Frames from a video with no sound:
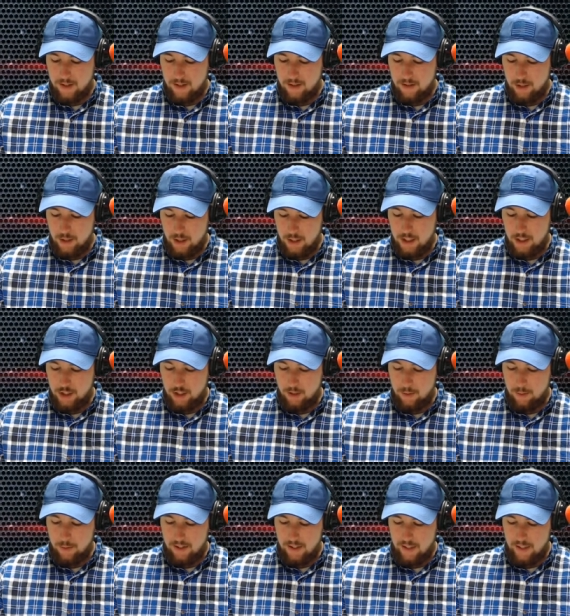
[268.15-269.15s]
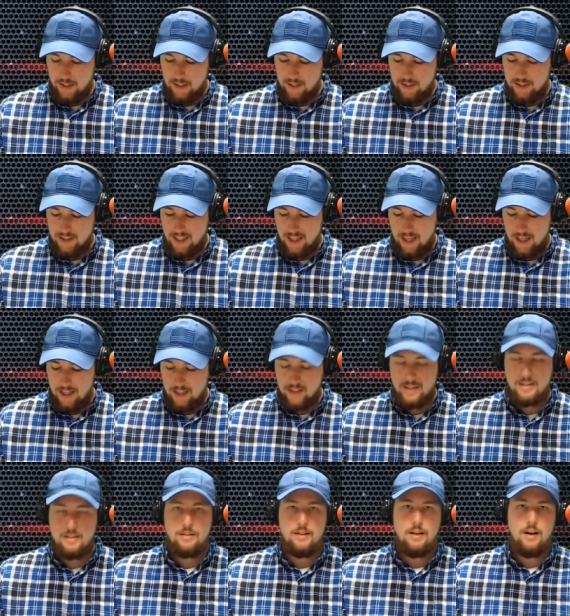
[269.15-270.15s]
took issue with this
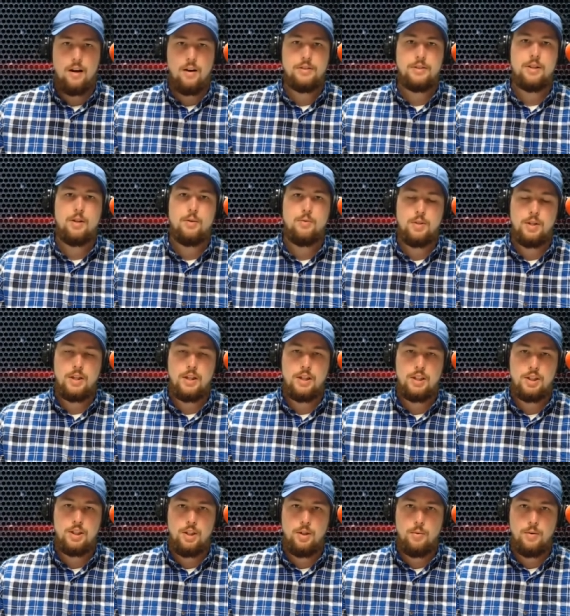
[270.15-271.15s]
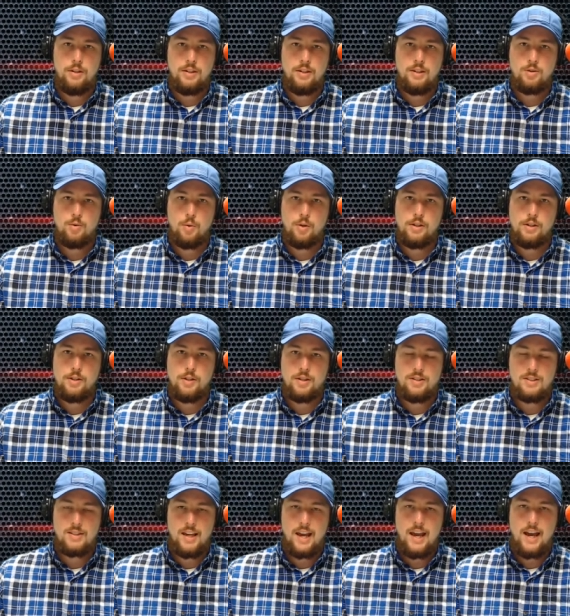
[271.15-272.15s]
and also took issue and, and sort of took a
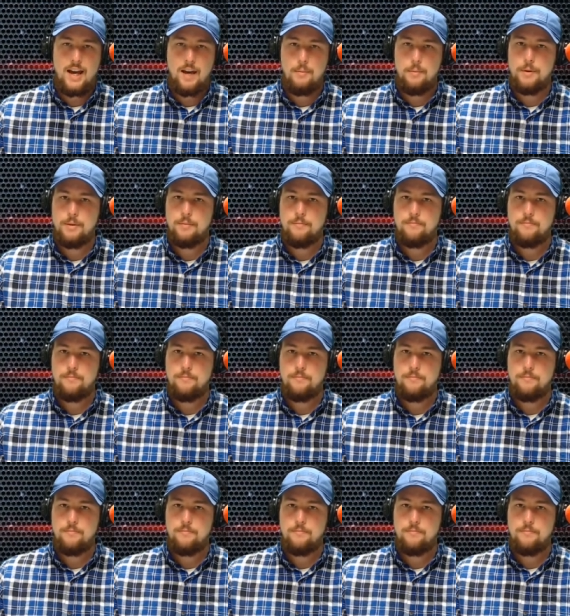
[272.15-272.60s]
stab